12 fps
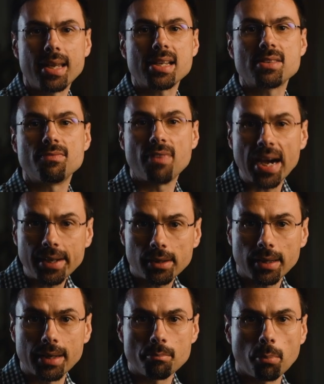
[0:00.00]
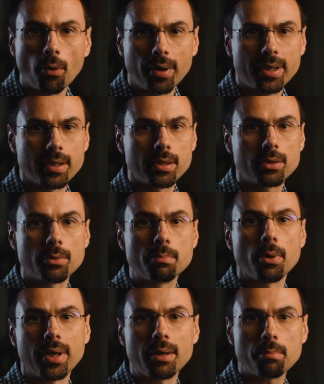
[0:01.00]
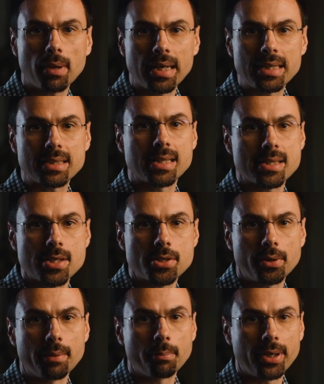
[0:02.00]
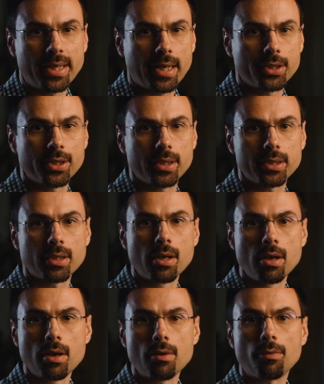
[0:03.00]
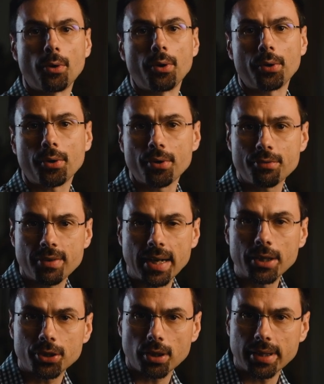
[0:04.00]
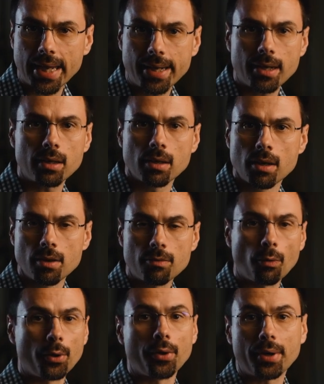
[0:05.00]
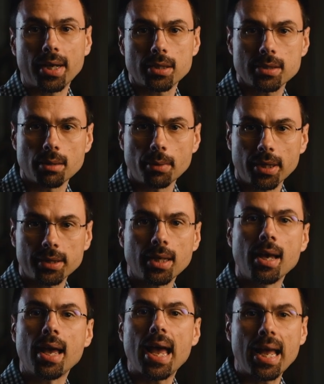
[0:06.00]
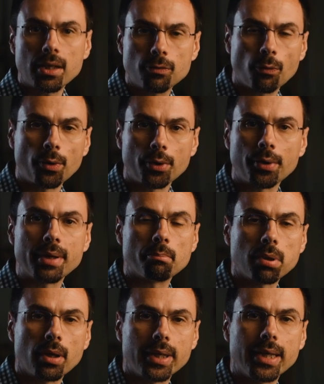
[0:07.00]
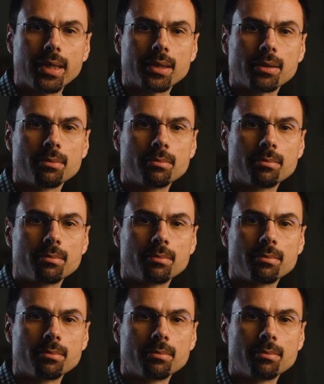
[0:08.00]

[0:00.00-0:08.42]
it is vitally important to put in place necessary protections for your confidential data, for your customers, and for your employees.